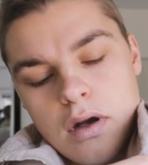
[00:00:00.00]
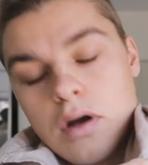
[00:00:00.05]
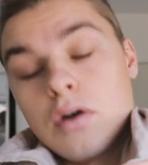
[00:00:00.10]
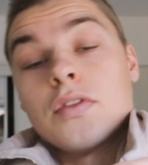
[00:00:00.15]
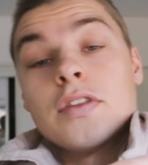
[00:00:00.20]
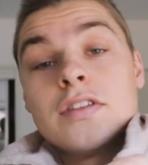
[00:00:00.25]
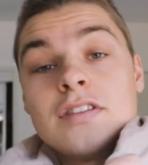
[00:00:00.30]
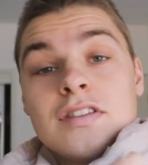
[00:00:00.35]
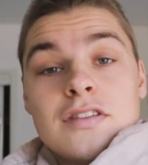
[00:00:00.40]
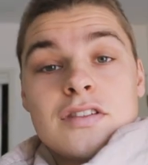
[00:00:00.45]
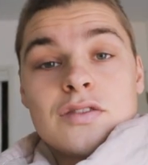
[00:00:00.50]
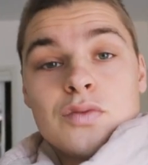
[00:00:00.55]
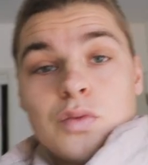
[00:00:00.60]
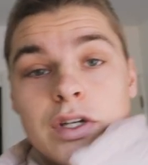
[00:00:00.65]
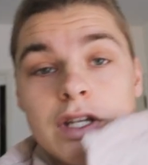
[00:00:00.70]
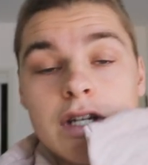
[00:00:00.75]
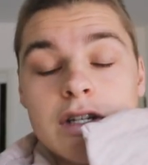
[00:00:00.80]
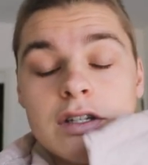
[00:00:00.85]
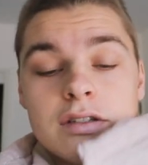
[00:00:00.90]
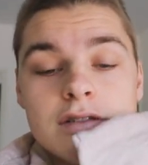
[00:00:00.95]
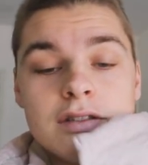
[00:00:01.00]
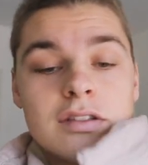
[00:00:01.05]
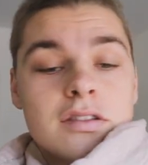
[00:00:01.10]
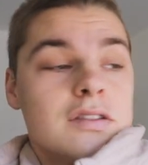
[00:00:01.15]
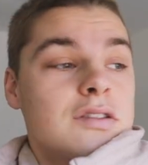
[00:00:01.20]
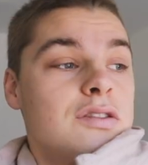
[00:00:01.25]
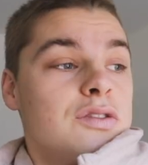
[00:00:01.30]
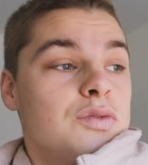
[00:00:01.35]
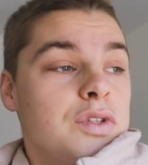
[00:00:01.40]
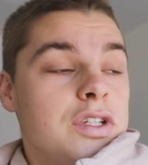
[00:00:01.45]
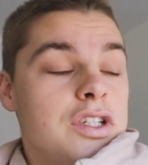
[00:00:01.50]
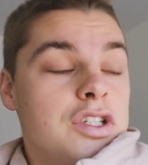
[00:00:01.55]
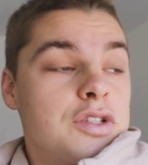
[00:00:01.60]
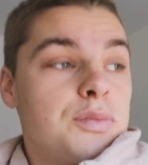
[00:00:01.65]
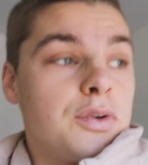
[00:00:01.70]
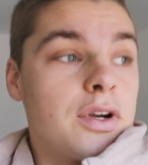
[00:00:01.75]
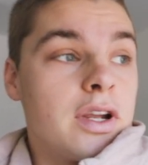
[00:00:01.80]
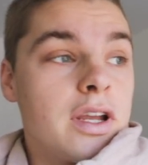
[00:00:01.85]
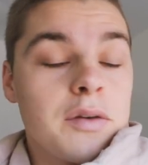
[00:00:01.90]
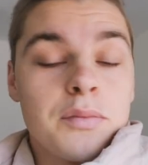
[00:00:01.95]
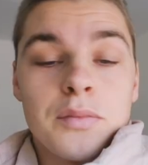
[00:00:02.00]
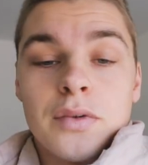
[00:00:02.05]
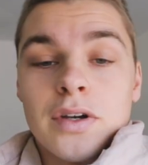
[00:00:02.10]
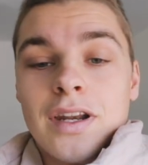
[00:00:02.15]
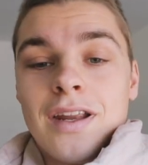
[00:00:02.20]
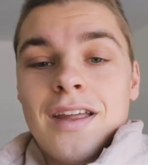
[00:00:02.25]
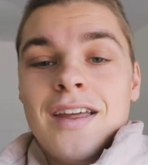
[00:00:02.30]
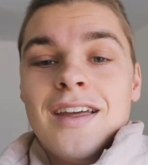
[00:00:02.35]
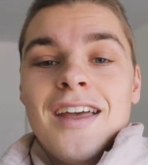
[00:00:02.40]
oh, this is Swedish. This is a Swedish brand, but